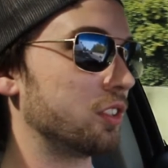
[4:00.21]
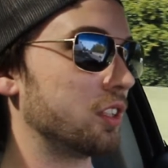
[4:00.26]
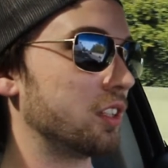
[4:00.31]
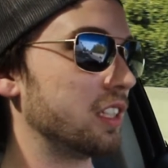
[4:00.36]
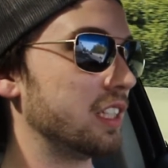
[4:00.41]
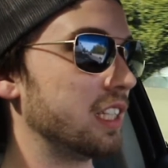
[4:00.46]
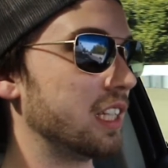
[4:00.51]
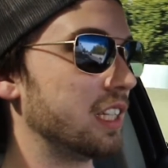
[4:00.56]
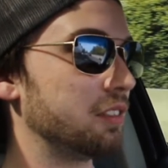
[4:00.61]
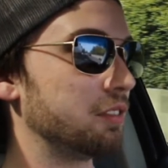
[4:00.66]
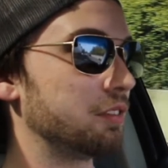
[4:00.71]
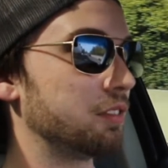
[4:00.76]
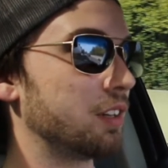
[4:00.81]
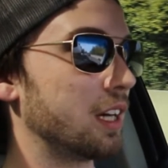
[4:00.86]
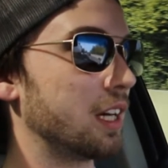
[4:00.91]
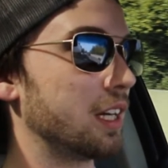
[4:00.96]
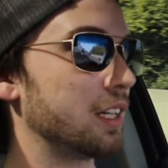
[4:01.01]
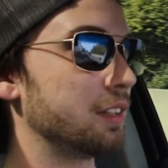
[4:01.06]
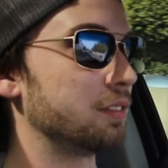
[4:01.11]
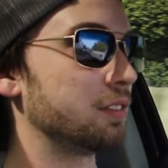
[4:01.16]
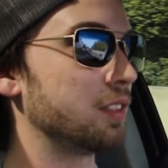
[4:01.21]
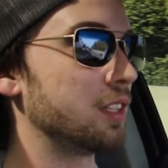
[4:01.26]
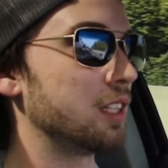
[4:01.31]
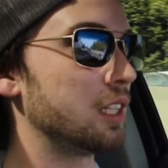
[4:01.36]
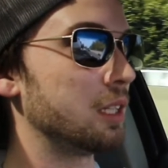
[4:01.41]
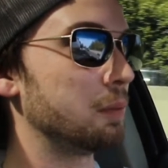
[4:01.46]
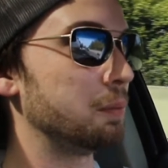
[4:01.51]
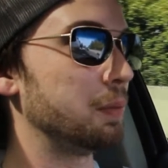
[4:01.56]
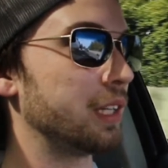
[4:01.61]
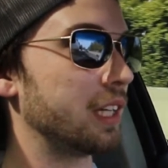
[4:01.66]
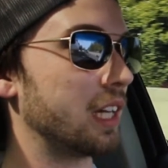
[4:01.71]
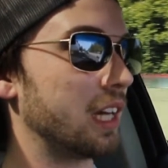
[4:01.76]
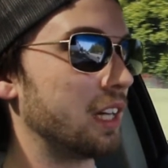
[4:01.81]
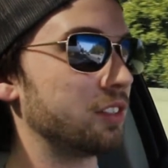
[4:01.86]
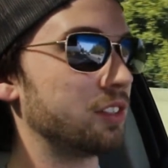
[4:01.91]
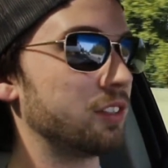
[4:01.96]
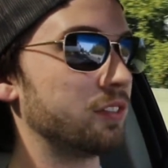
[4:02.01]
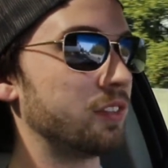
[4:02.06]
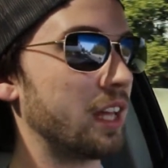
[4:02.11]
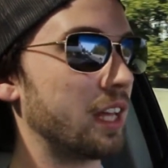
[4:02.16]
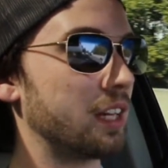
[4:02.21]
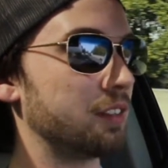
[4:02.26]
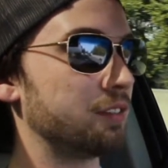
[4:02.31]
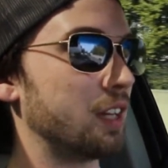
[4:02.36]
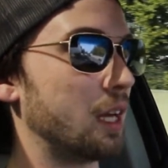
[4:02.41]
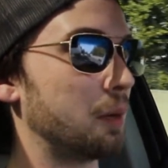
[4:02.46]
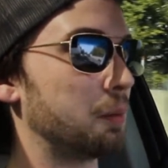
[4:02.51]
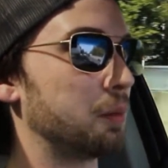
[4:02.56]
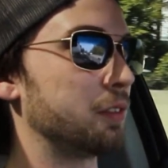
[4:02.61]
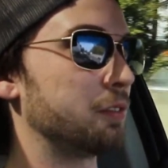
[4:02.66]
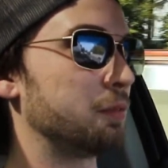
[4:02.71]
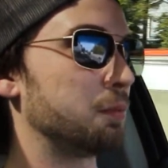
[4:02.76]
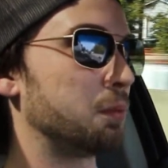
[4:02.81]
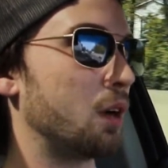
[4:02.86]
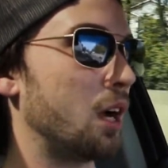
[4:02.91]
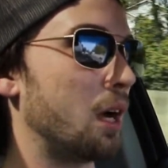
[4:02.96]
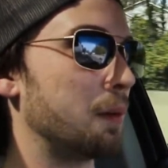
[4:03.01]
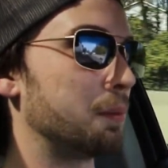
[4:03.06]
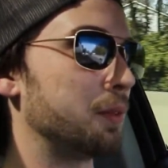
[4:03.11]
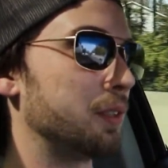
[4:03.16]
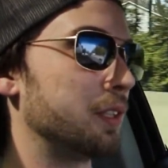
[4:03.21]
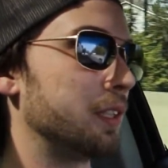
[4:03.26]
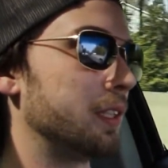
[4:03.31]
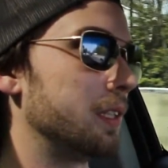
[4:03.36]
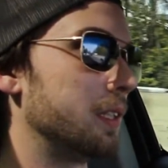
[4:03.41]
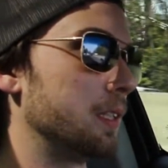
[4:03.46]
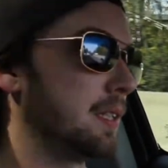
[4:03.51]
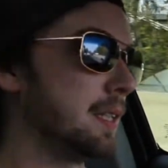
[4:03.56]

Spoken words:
on E85 because of that evaporative property.